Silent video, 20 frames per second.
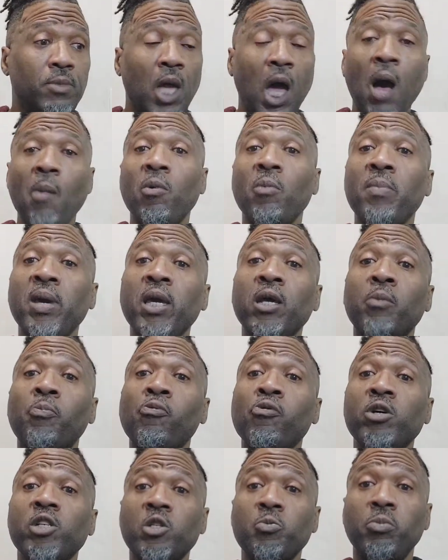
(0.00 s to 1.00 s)
I'm a man of
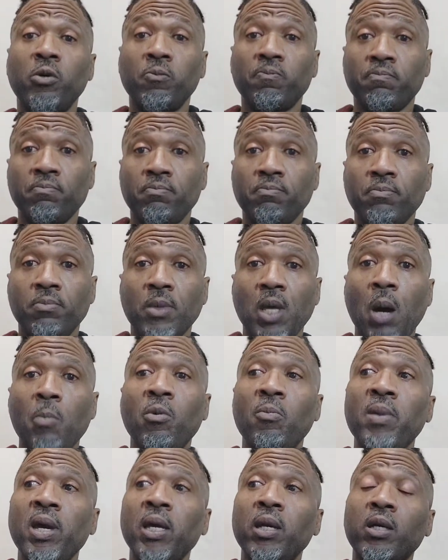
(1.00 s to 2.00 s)
principle. I'm a
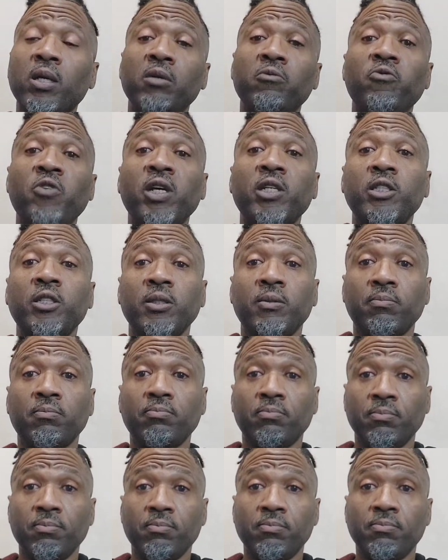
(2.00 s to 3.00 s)
man of conviction.
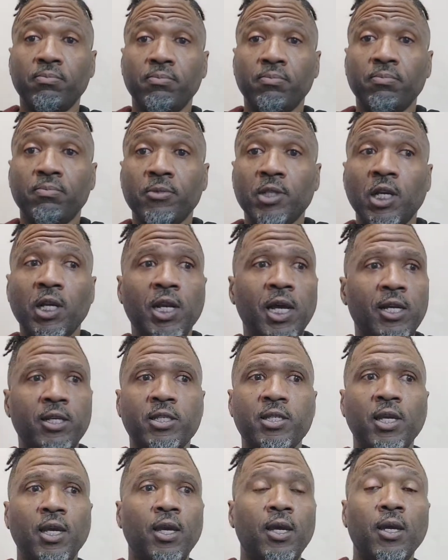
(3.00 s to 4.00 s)
Like I
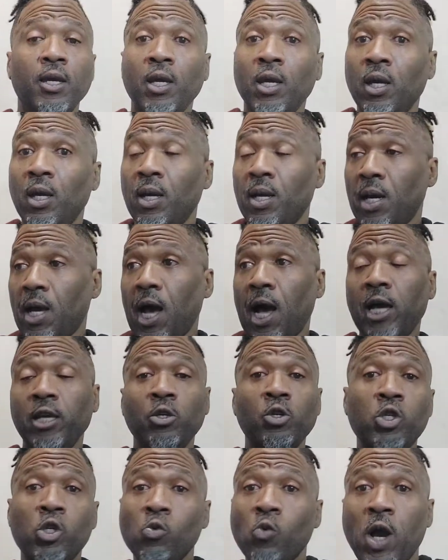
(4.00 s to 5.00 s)
said, I
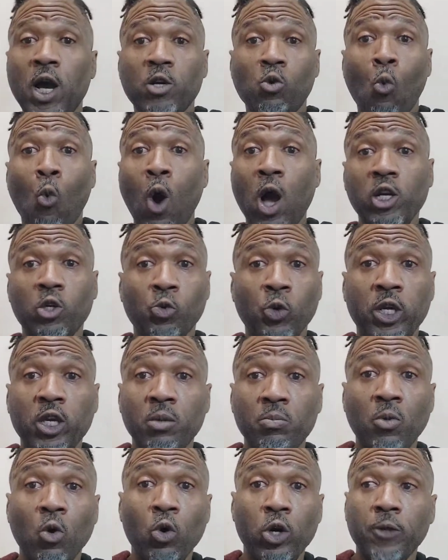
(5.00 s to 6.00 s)
used to watch Rick
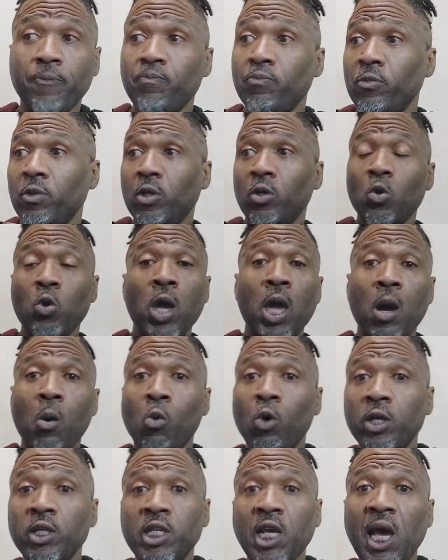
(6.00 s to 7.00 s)
and Morty. You had
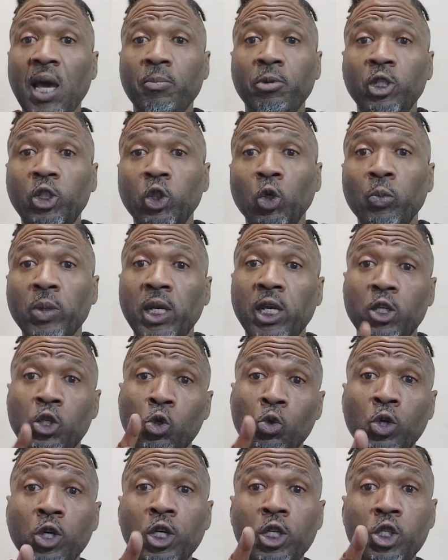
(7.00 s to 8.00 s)
one time to show me that
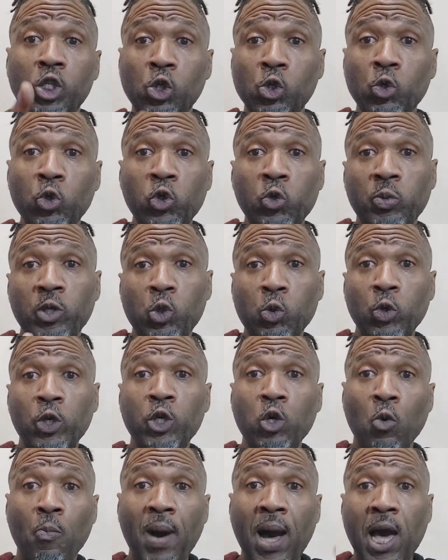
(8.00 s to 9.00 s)
you couldn't choose between
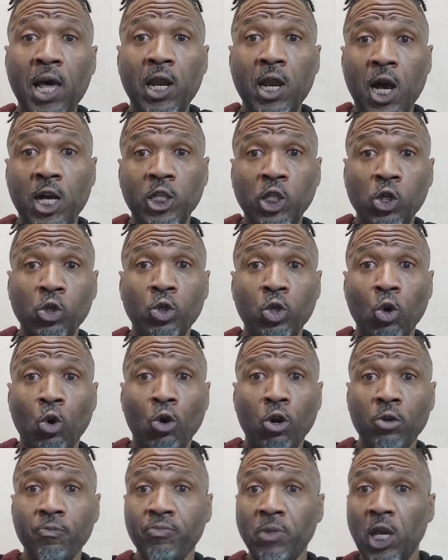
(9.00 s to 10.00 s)
your biological
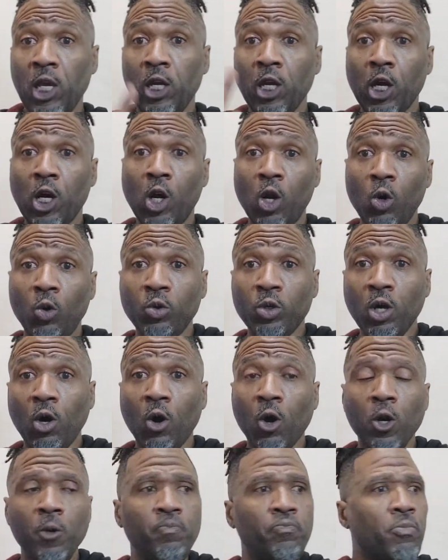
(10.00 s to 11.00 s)
daughter and the clone
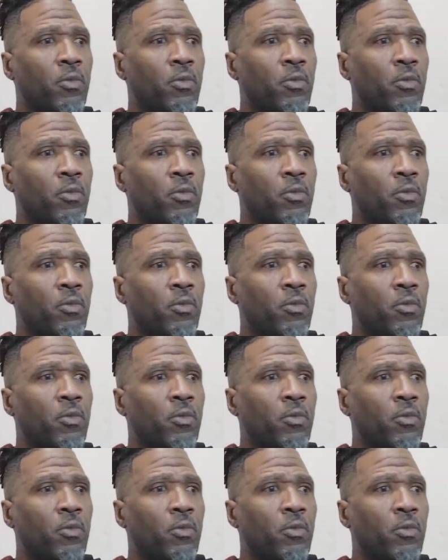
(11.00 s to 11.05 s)
daughter.